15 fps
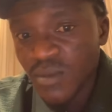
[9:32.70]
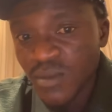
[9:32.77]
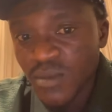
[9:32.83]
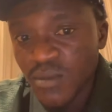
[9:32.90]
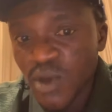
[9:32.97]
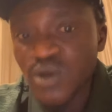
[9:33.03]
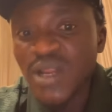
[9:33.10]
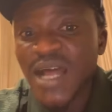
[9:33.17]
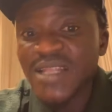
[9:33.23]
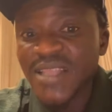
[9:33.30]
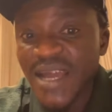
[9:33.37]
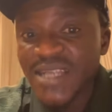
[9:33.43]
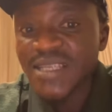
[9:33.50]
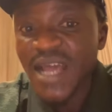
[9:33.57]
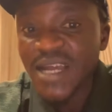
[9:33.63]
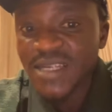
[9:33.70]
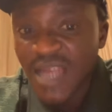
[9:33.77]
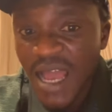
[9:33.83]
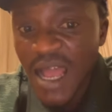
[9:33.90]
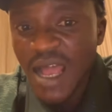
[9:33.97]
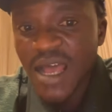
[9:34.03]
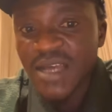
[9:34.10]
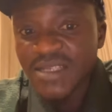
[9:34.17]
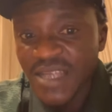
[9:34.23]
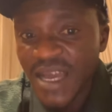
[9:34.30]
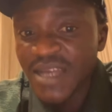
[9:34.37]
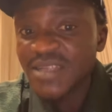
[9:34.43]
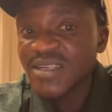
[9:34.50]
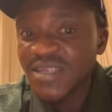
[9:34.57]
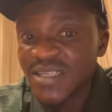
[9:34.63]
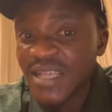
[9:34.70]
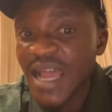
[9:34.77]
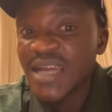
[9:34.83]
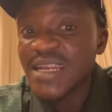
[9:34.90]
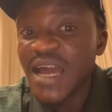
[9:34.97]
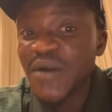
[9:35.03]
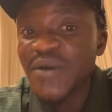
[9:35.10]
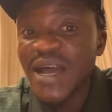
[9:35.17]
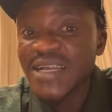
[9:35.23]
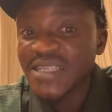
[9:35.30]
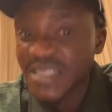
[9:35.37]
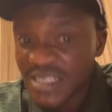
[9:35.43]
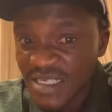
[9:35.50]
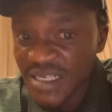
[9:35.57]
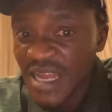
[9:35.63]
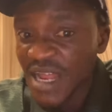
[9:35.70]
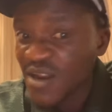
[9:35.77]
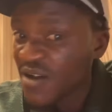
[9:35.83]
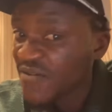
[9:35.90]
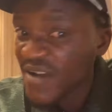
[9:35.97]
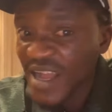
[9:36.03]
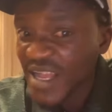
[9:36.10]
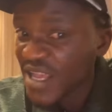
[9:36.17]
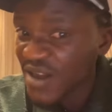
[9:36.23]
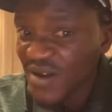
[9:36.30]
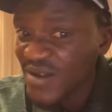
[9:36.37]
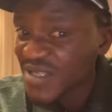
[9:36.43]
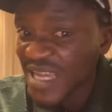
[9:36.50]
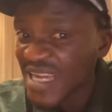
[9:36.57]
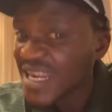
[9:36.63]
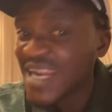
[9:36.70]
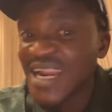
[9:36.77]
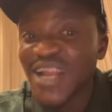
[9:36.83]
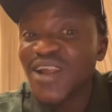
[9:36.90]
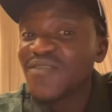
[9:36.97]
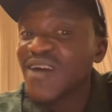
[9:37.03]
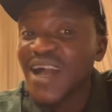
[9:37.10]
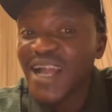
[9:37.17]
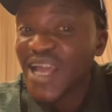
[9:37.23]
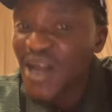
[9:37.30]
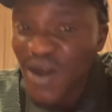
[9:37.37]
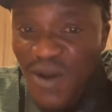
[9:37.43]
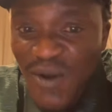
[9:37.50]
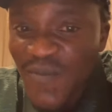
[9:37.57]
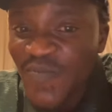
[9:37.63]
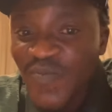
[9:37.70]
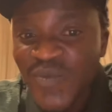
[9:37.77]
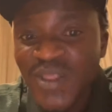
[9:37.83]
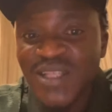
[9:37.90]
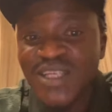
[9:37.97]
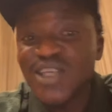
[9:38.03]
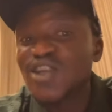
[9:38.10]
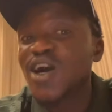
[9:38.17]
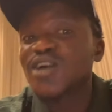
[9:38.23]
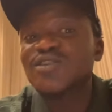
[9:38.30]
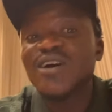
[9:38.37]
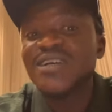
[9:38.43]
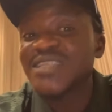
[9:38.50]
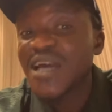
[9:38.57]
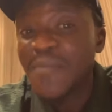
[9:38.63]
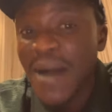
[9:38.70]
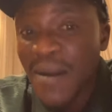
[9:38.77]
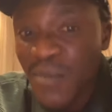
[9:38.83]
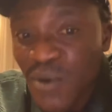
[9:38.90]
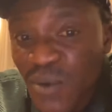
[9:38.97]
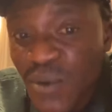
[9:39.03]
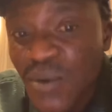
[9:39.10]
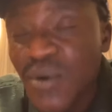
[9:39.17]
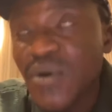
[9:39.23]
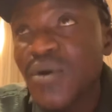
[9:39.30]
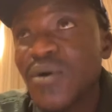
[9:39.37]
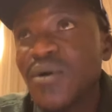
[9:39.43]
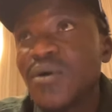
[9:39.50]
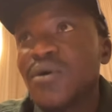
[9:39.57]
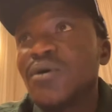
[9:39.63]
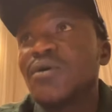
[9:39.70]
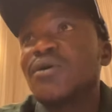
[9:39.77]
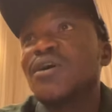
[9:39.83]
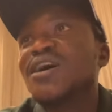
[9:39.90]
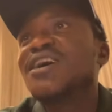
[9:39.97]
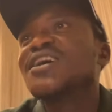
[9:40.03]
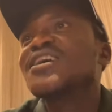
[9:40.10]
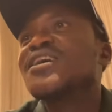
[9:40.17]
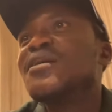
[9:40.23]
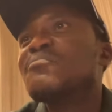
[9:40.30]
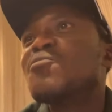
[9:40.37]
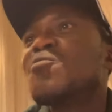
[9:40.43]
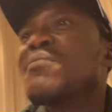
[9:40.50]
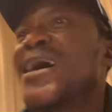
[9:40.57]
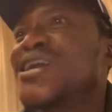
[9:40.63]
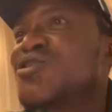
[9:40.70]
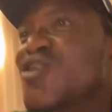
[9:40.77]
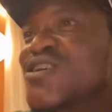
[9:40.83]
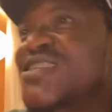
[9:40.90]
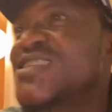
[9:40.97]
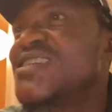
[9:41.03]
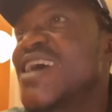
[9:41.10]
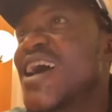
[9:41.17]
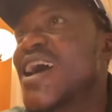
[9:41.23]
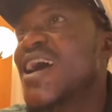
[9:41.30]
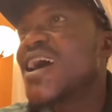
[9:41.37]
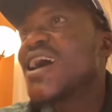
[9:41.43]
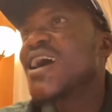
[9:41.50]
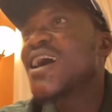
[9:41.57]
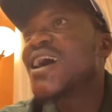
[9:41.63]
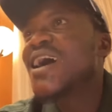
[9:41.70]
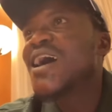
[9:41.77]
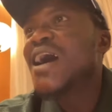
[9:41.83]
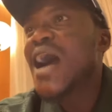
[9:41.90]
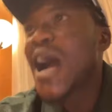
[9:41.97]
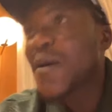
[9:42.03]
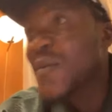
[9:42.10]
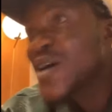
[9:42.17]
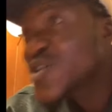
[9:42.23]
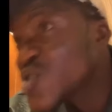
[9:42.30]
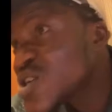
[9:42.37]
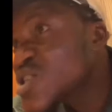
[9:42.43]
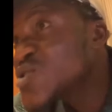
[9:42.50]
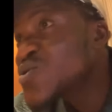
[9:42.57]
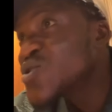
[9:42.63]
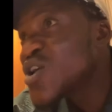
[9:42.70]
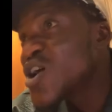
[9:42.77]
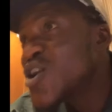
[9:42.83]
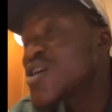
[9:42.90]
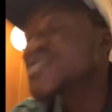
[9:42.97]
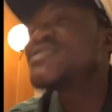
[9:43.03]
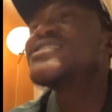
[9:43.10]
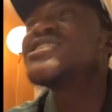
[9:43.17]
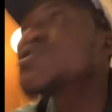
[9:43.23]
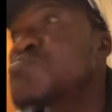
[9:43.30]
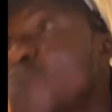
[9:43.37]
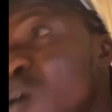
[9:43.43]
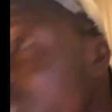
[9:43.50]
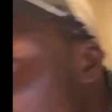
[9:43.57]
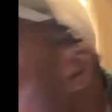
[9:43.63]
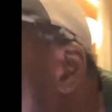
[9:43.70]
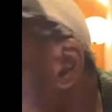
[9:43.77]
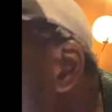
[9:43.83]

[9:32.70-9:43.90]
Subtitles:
No na te Saida. Then this Saida we are seeing na lover girl. Saida na lover girl. Ti doctors e ba mu. Mo ma nurse here. A ma so sinu lolo 6 months ko ni